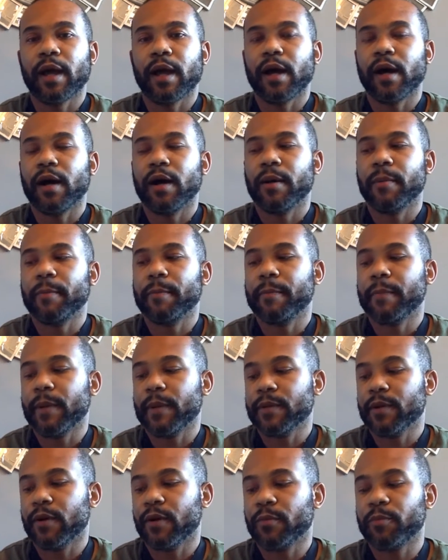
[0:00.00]

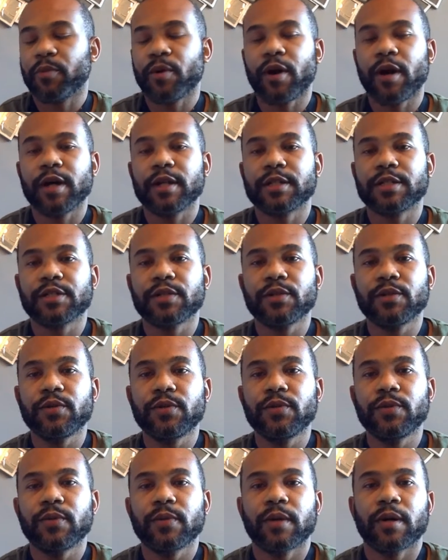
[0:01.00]
On part two,
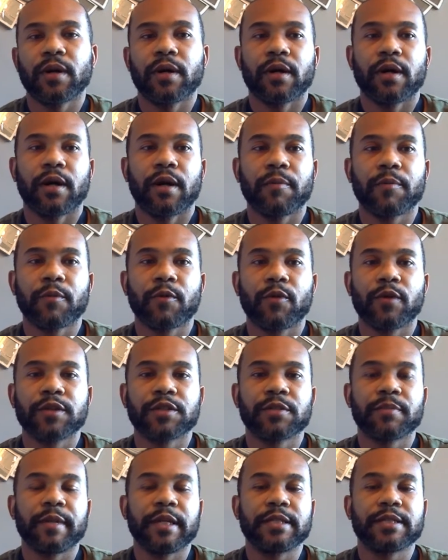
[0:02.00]
I'm going
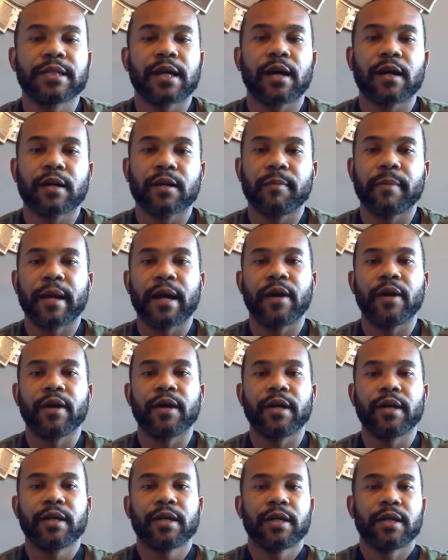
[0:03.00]
to be talking about
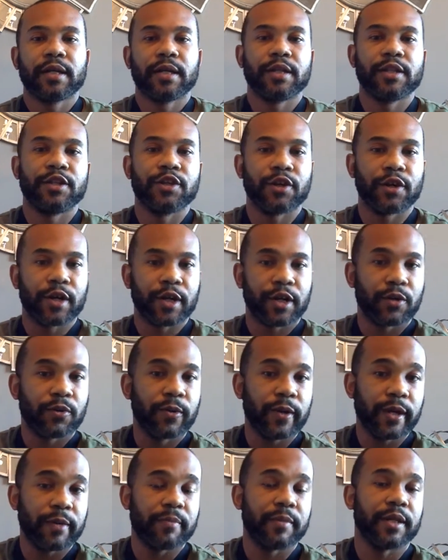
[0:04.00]
your
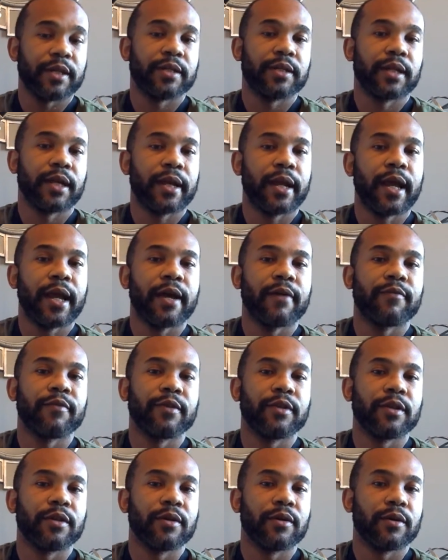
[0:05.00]
equipment and
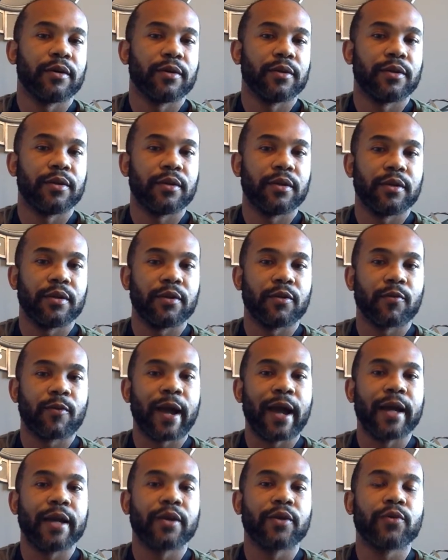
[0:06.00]
having the
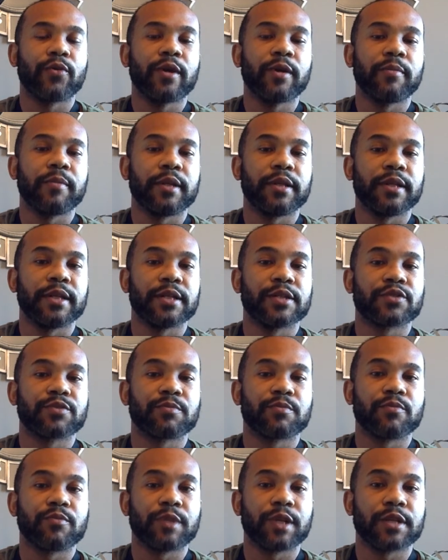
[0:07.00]
right equipment
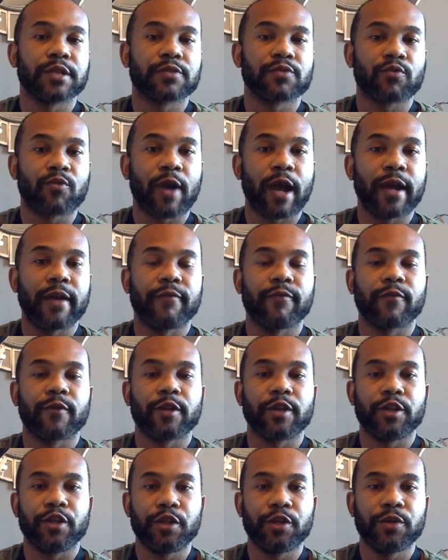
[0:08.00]
that's right for
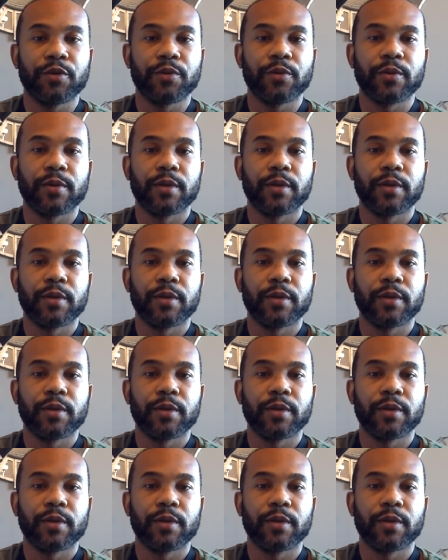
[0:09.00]
you.